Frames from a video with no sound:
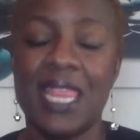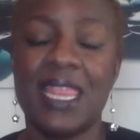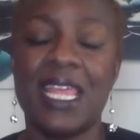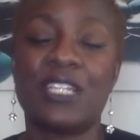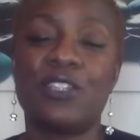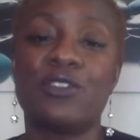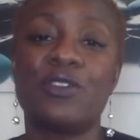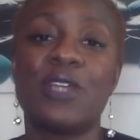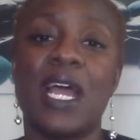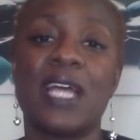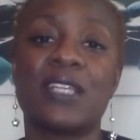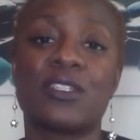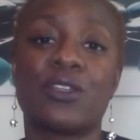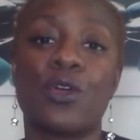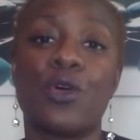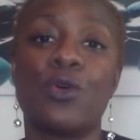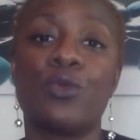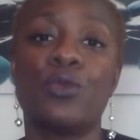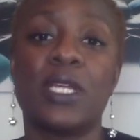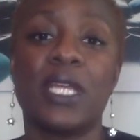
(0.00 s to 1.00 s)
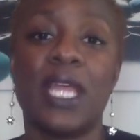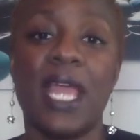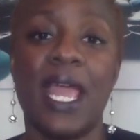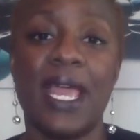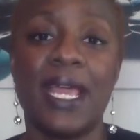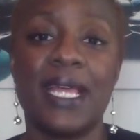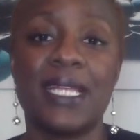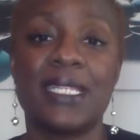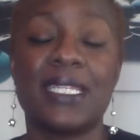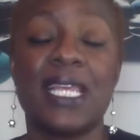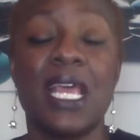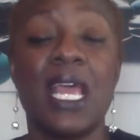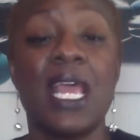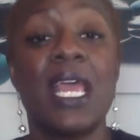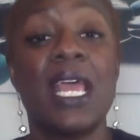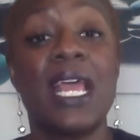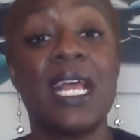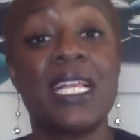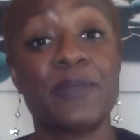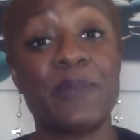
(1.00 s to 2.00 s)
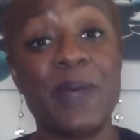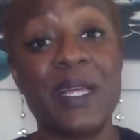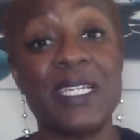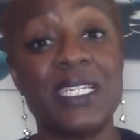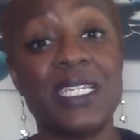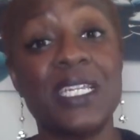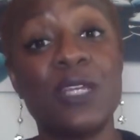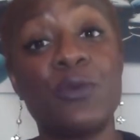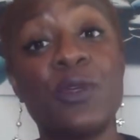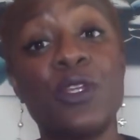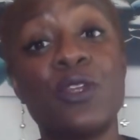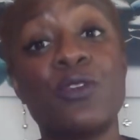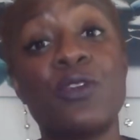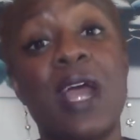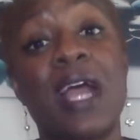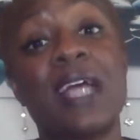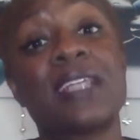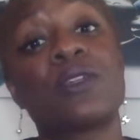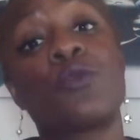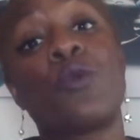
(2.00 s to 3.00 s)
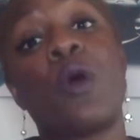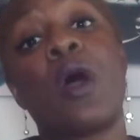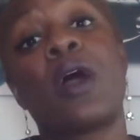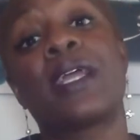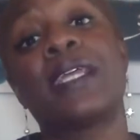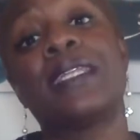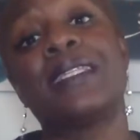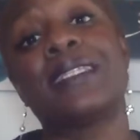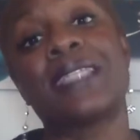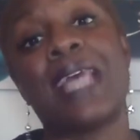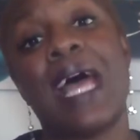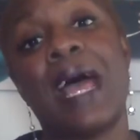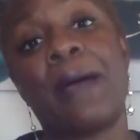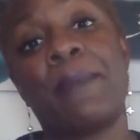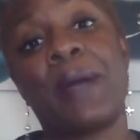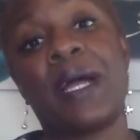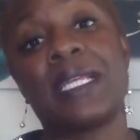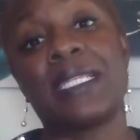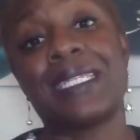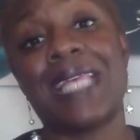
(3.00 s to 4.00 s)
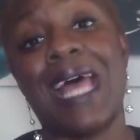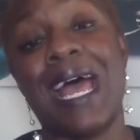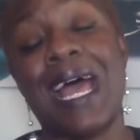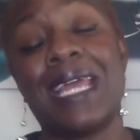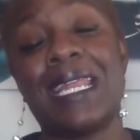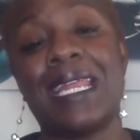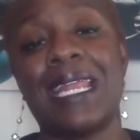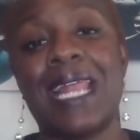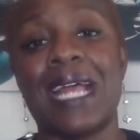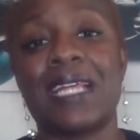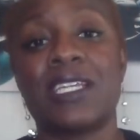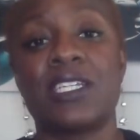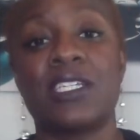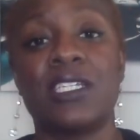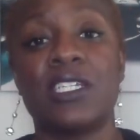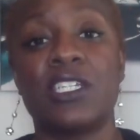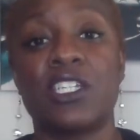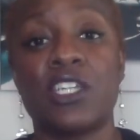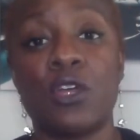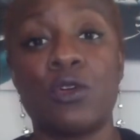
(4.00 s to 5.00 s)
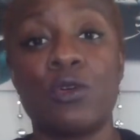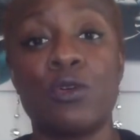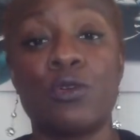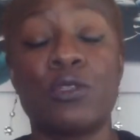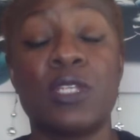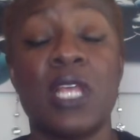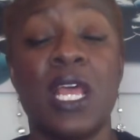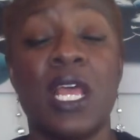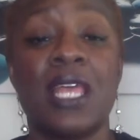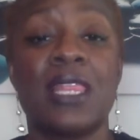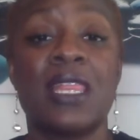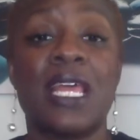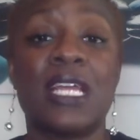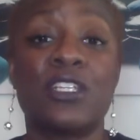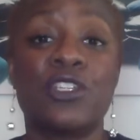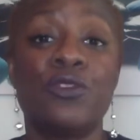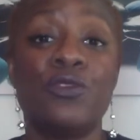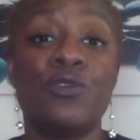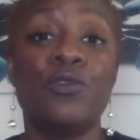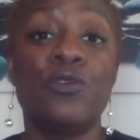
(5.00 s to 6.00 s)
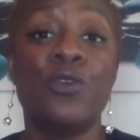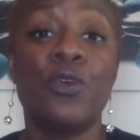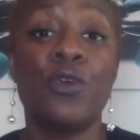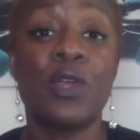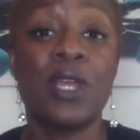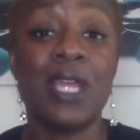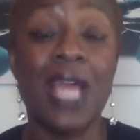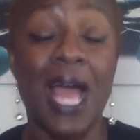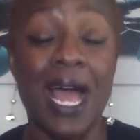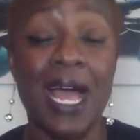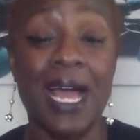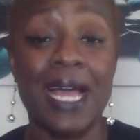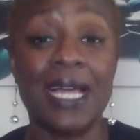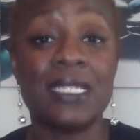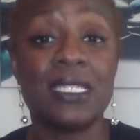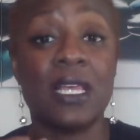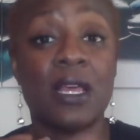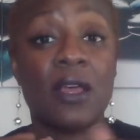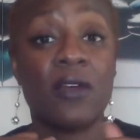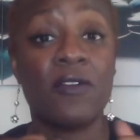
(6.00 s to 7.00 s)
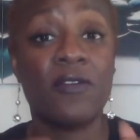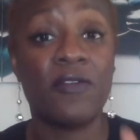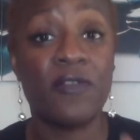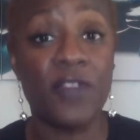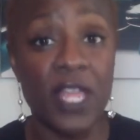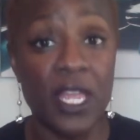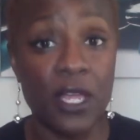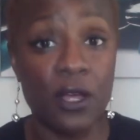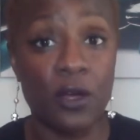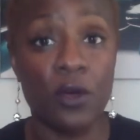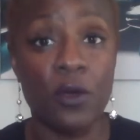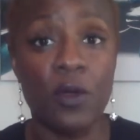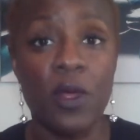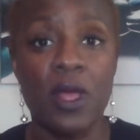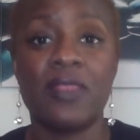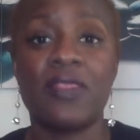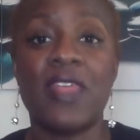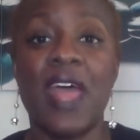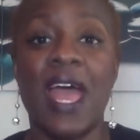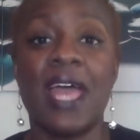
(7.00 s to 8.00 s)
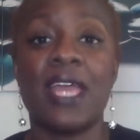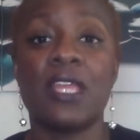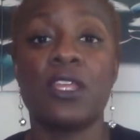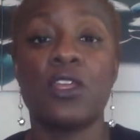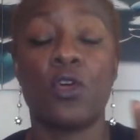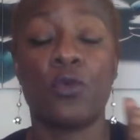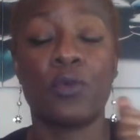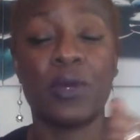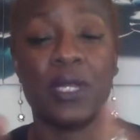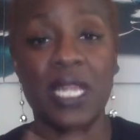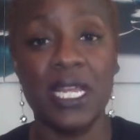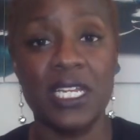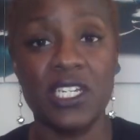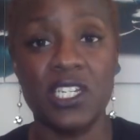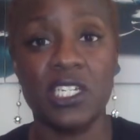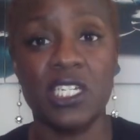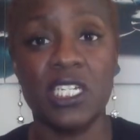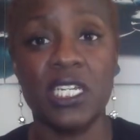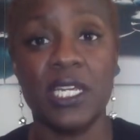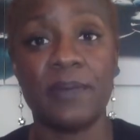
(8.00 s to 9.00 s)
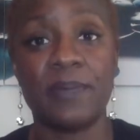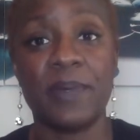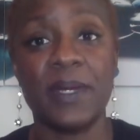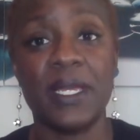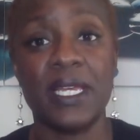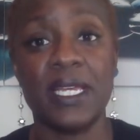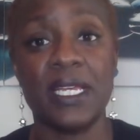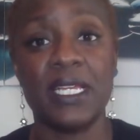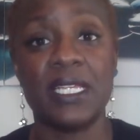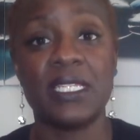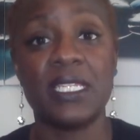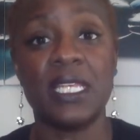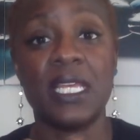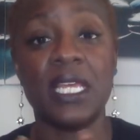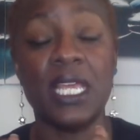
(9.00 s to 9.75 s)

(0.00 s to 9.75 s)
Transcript: that you guys are holding hands, especially when you guys are walking side by side, it actually shows that you guys feel that your relationship is